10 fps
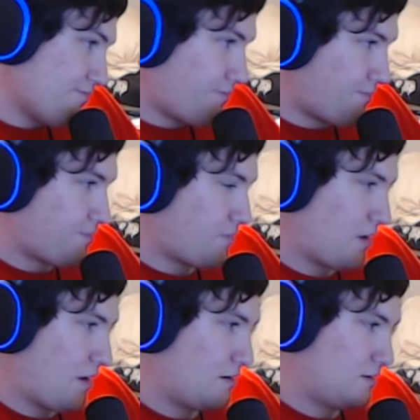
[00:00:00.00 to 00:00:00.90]
Then you're gonna
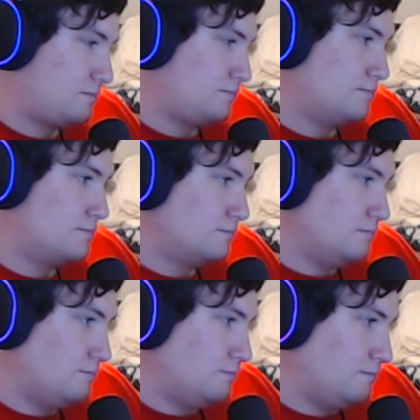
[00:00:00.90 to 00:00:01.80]
have freaking
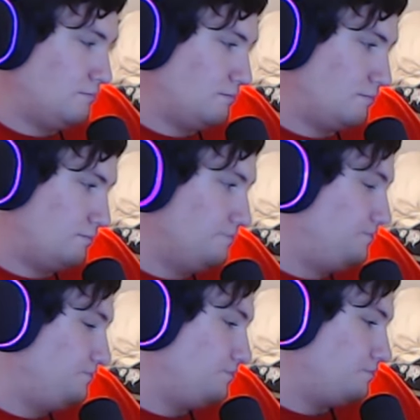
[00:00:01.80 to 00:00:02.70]
30
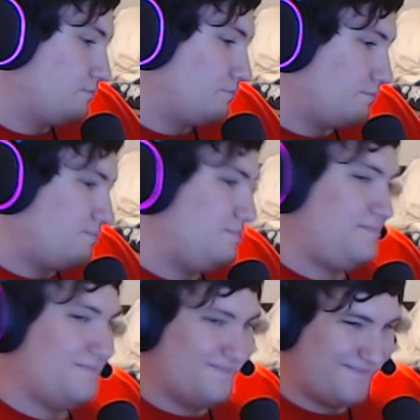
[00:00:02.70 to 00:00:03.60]
chopper gunners in a
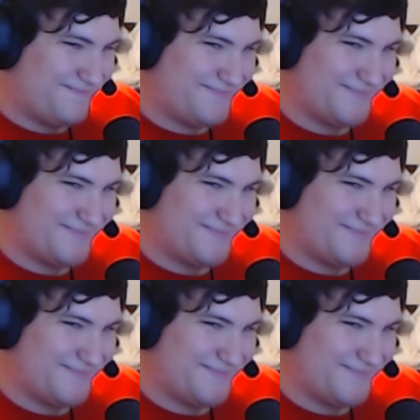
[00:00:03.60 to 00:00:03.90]
row.